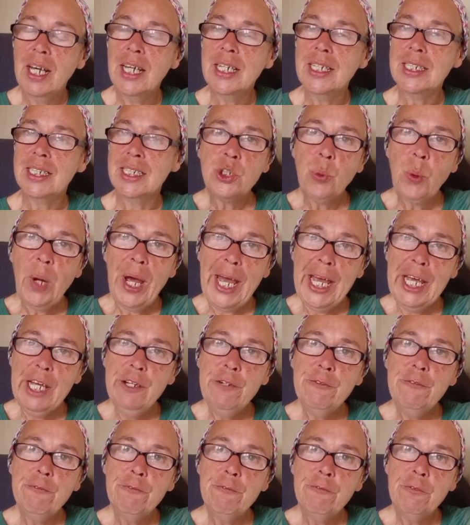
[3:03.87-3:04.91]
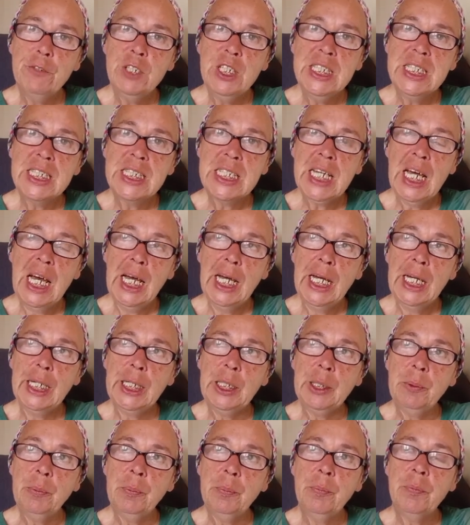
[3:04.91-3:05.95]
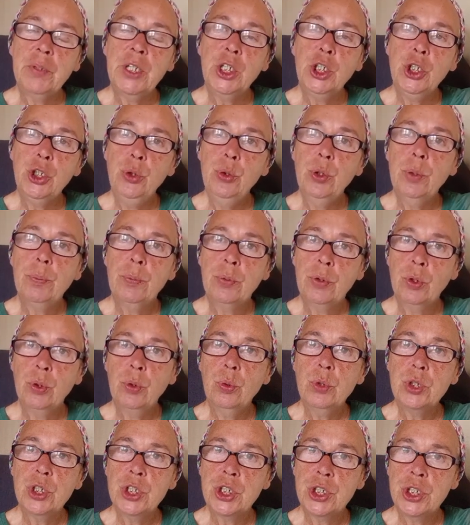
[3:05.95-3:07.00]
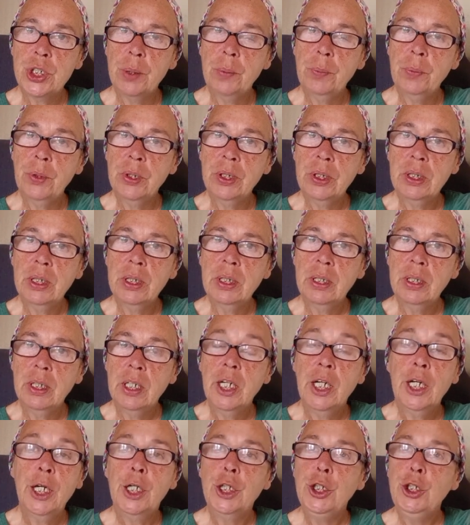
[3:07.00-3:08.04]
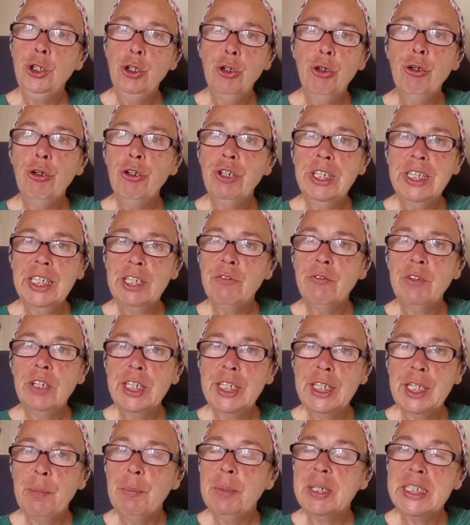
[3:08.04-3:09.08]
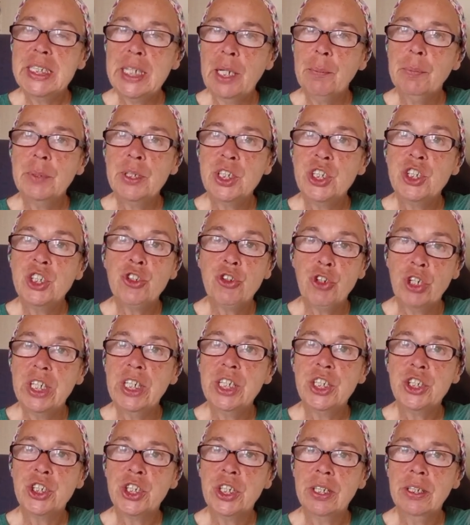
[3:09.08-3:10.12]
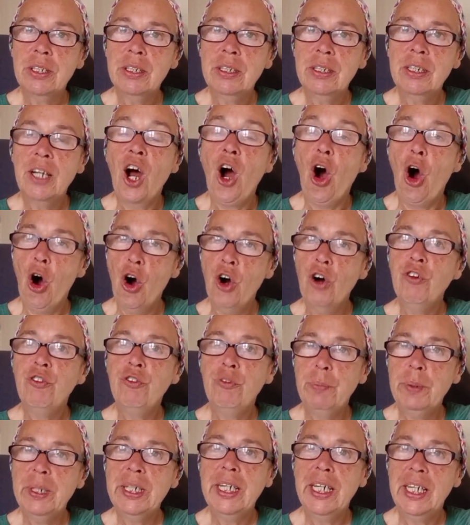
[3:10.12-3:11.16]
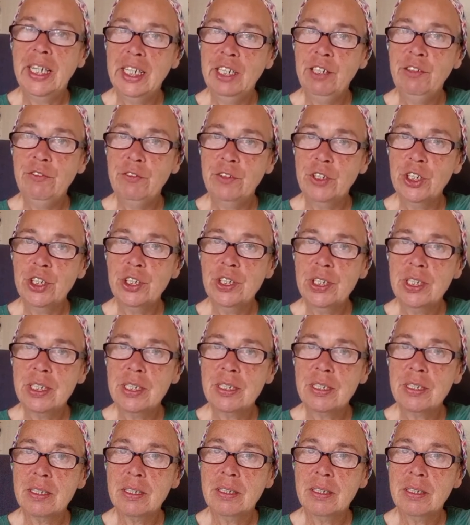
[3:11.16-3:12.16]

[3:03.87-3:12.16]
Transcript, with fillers: And so every time that you approach someone, you're giving them a demonstration of behaviors.